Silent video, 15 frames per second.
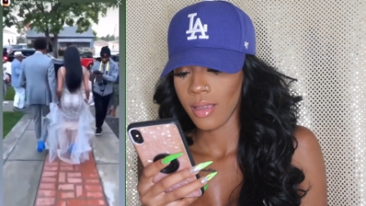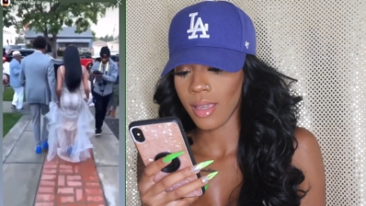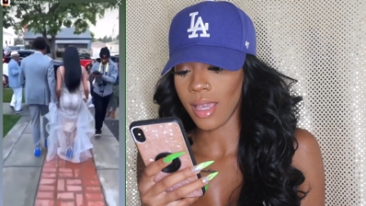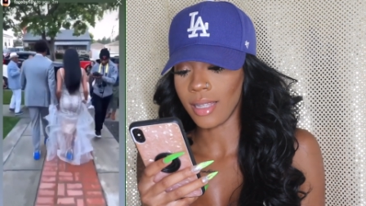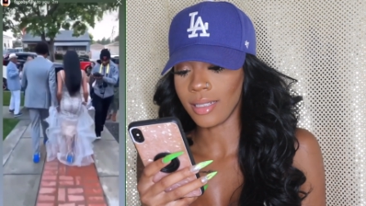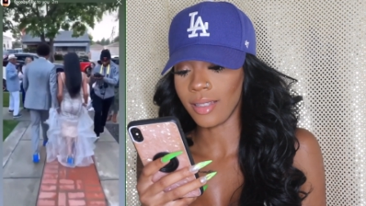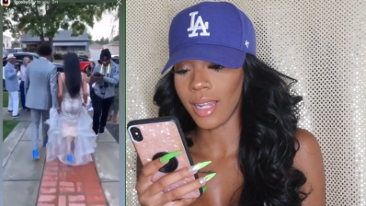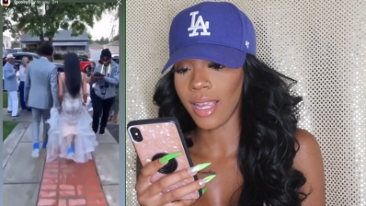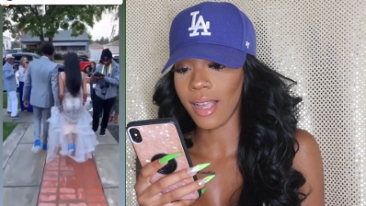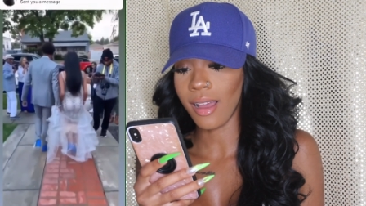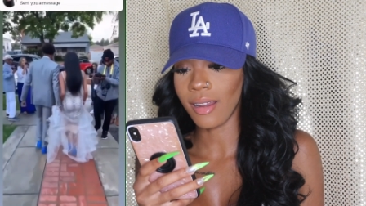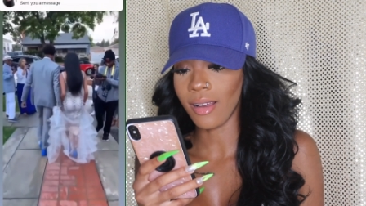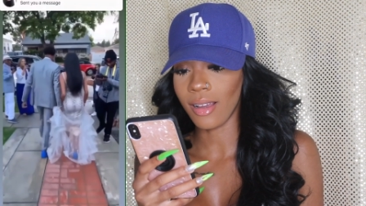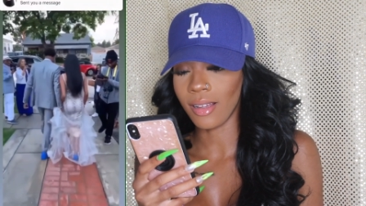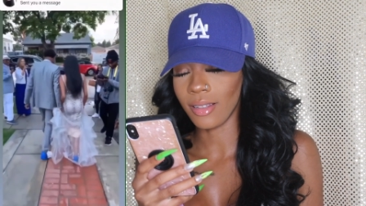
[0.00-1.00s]
Okay, so they
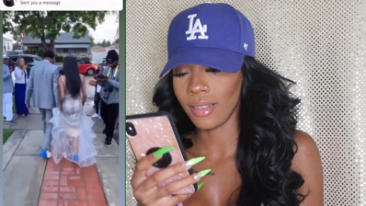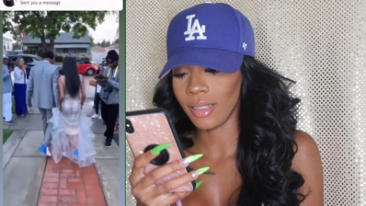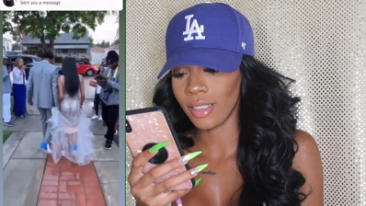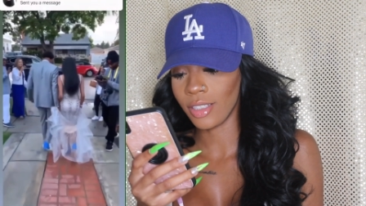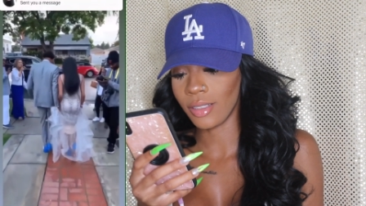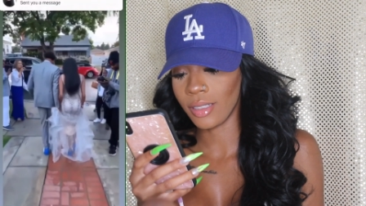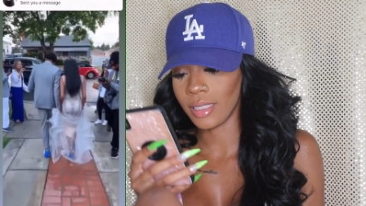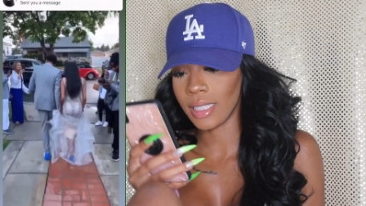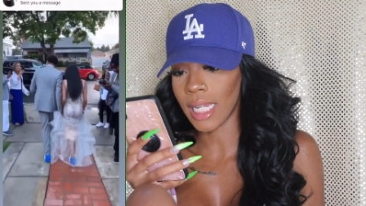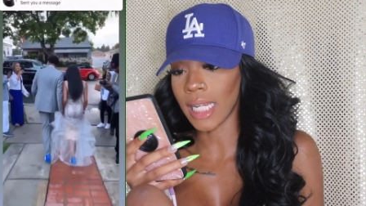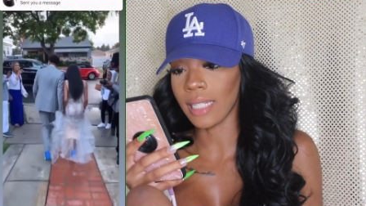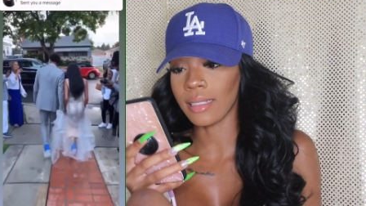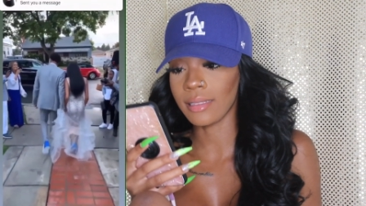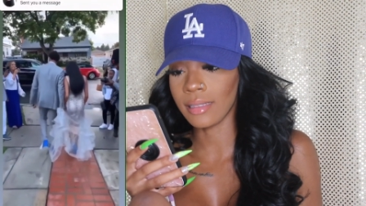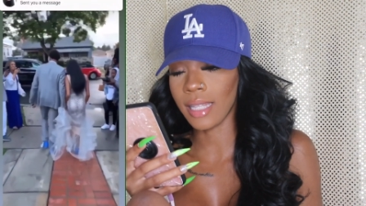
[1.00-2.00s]
got on
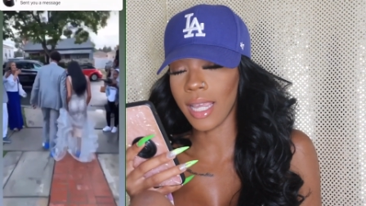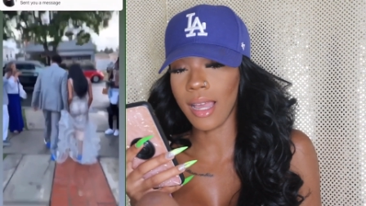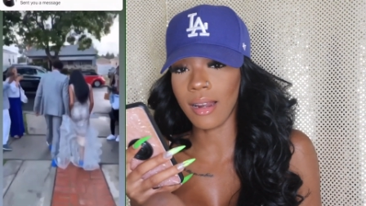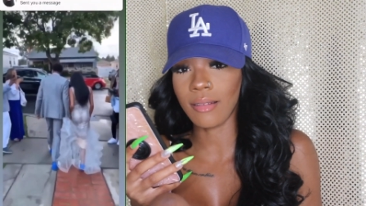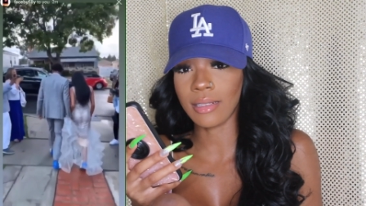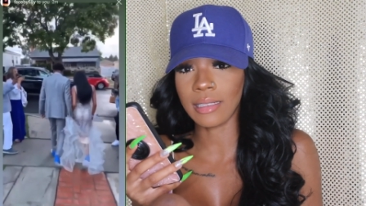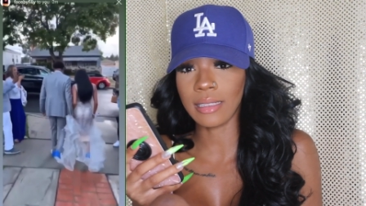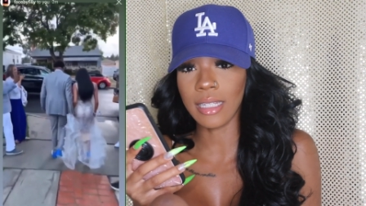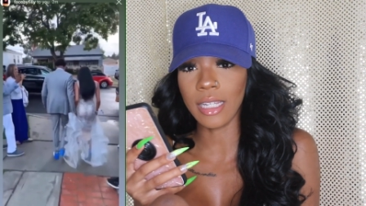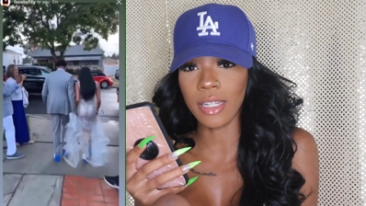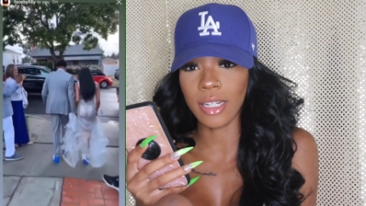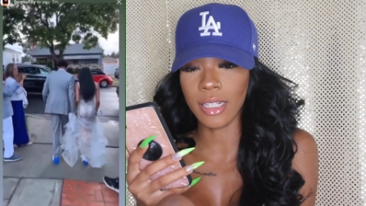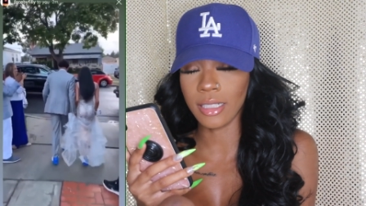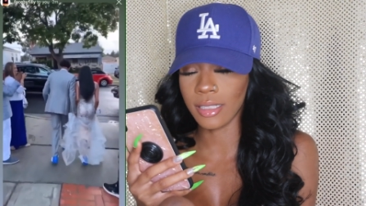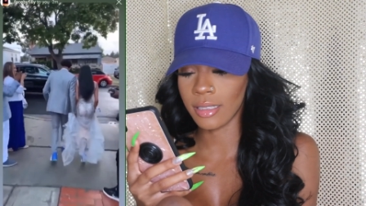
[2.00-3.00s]
tips. They got on
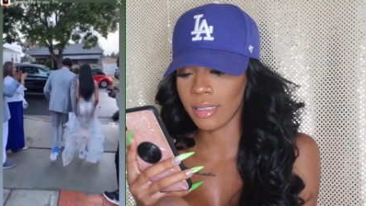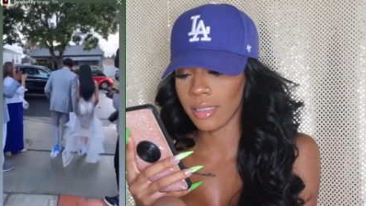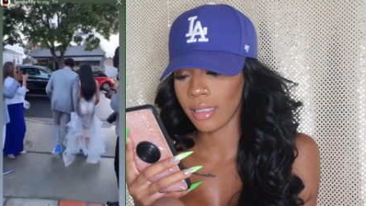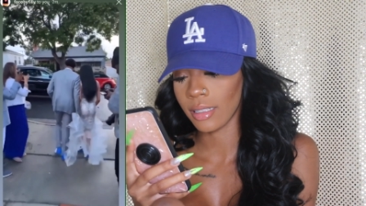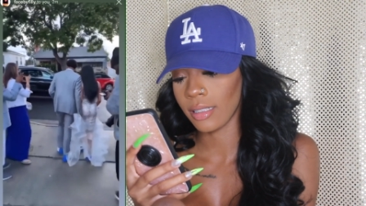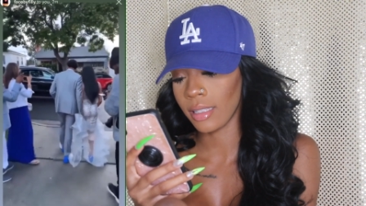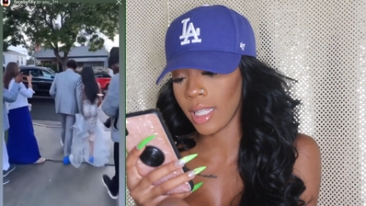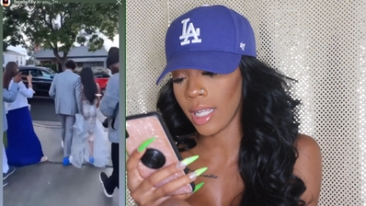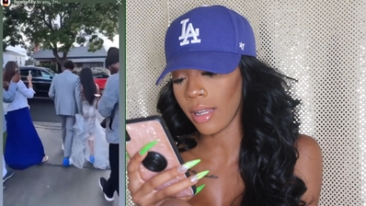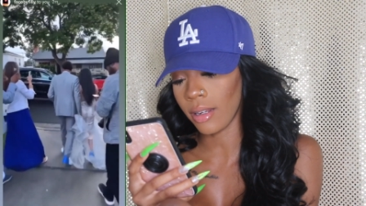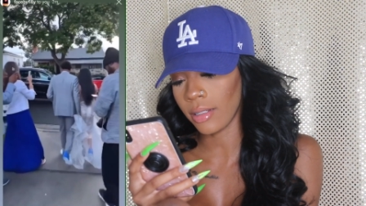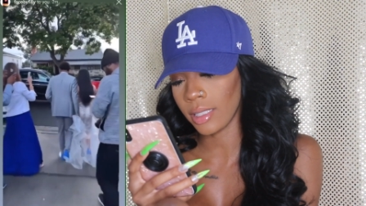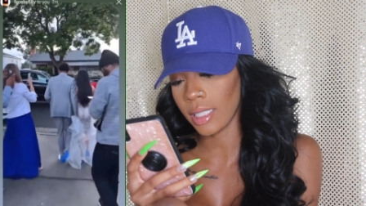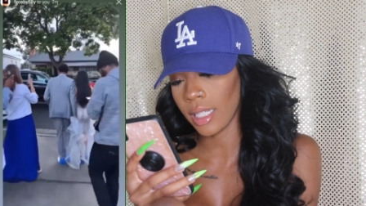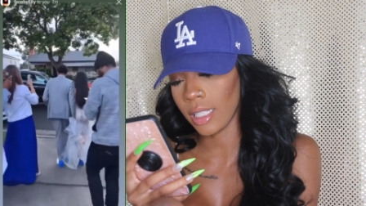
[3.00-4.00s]
sneakers. They got
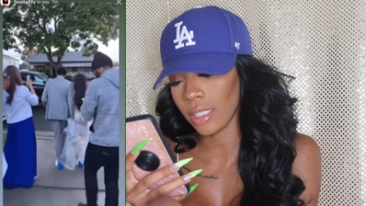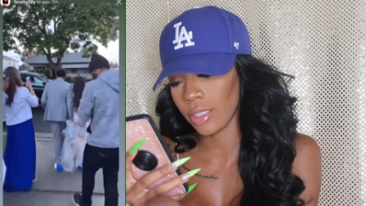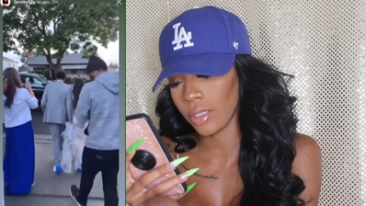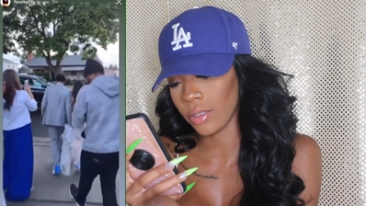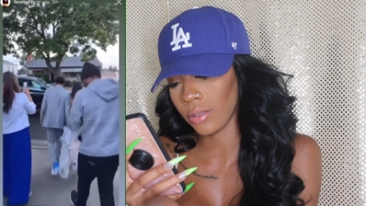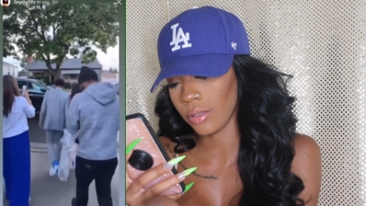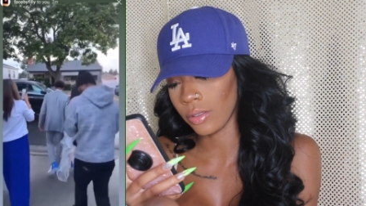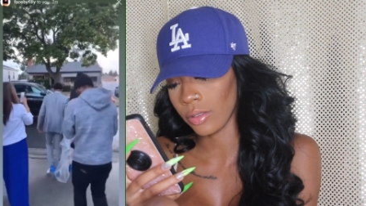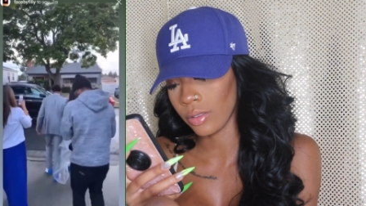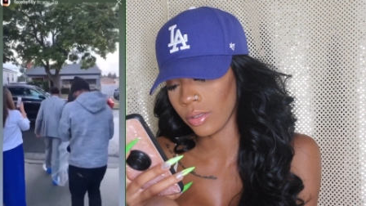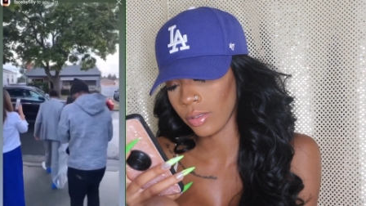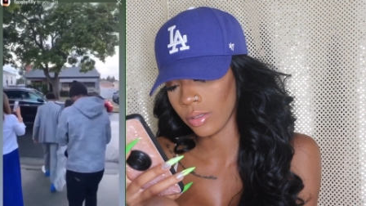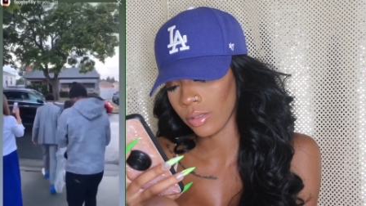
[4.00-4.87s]
on tennis shoes.